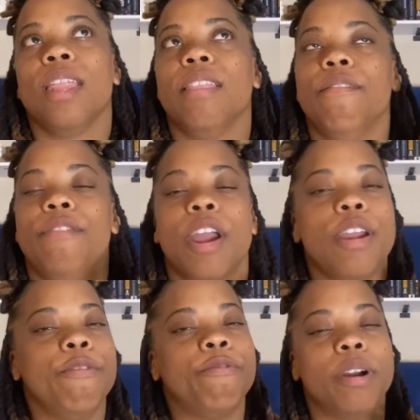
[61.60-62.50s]
the very
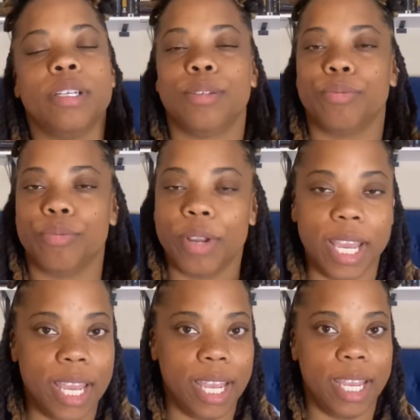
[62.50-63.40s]
first
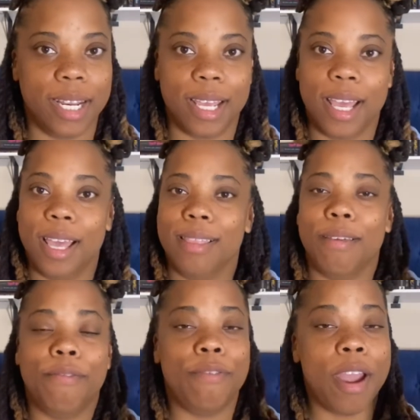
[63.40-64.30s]
read, the
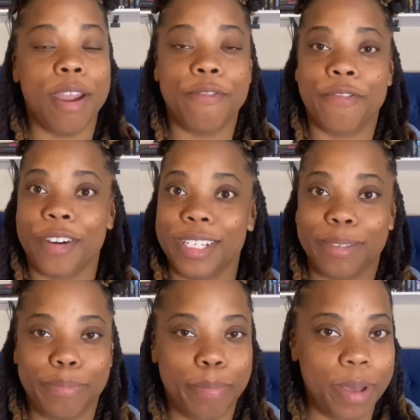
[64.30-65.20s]
very first
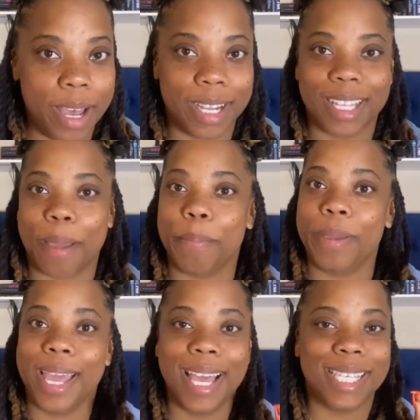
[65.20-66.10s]
book that
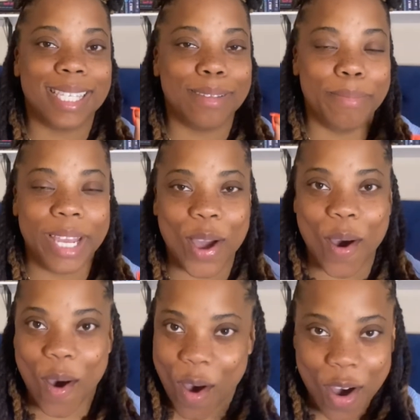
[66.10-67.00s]
pissed me
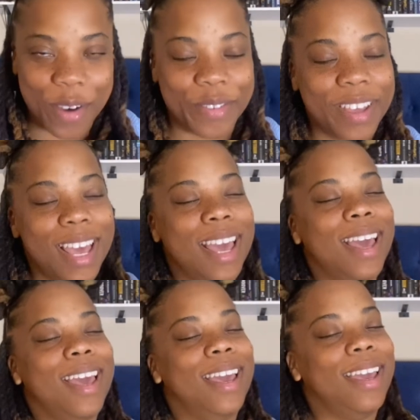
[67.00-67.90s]
off
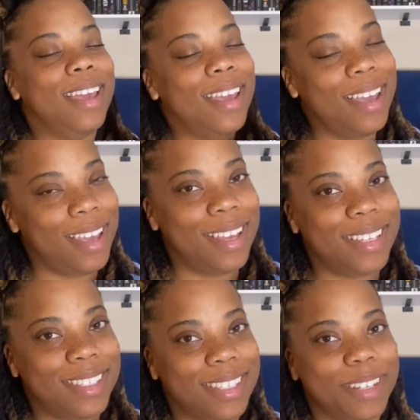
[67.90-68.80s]

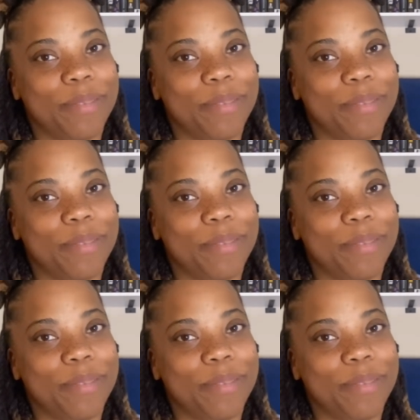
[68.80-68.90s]
is